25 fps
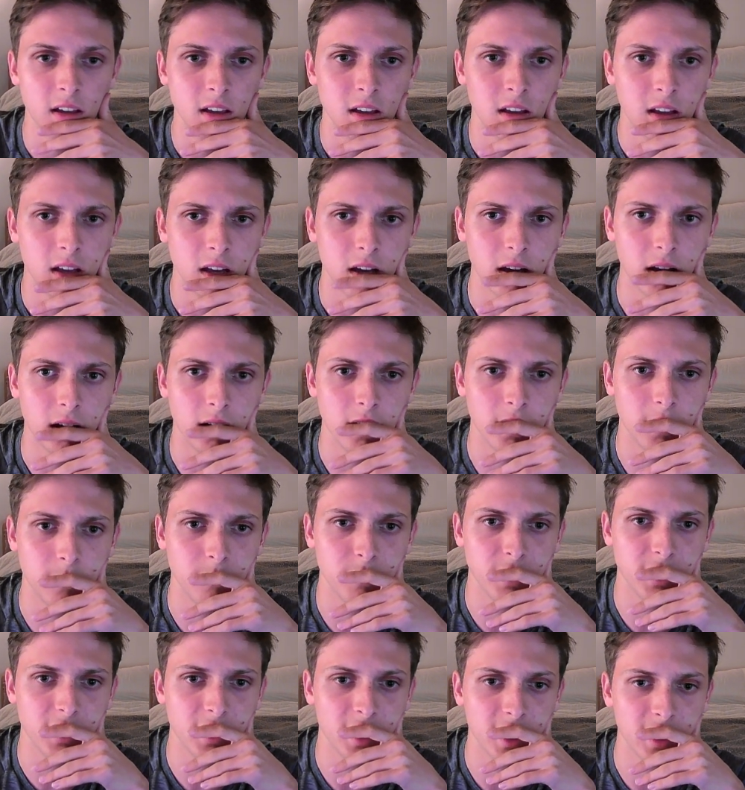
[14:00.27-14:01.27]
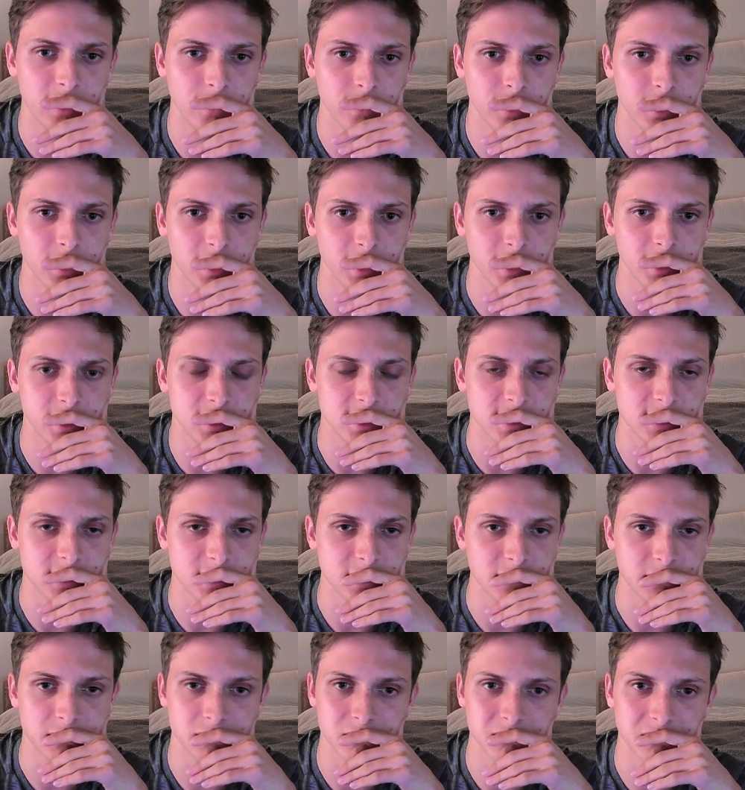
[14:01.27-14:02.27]
But I really just
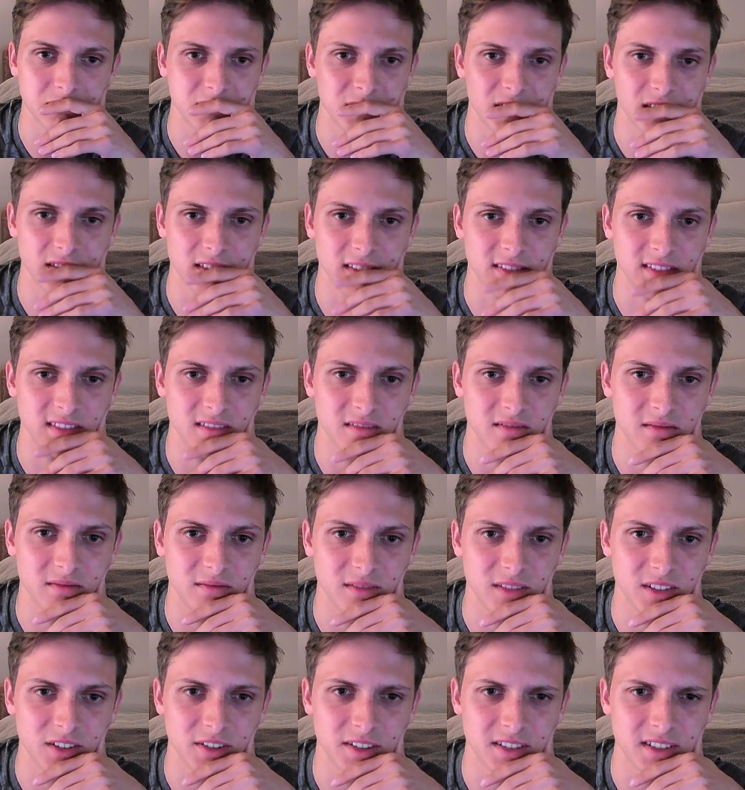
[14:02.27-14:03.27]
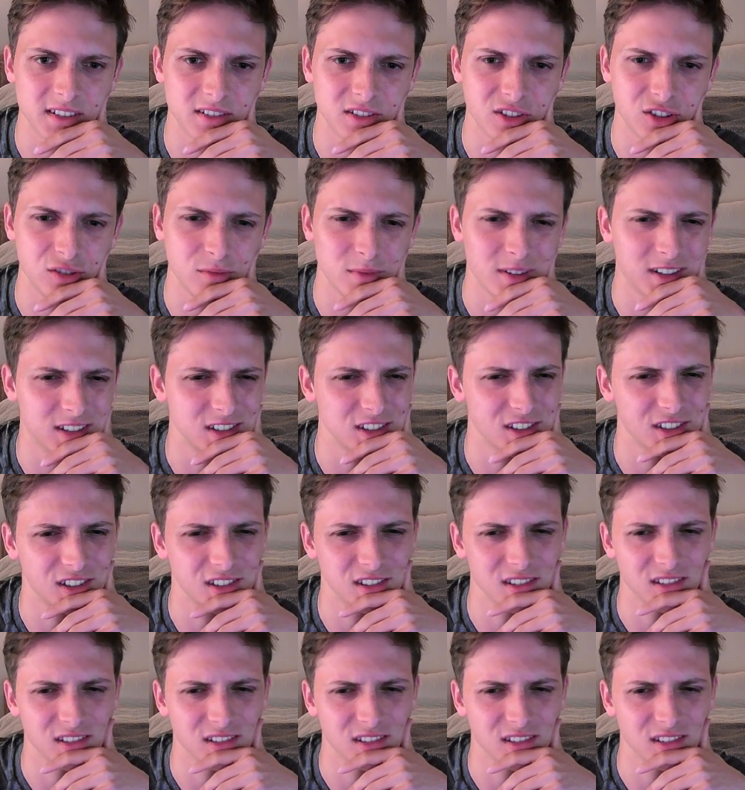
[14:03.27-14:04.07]
think that there isn't too much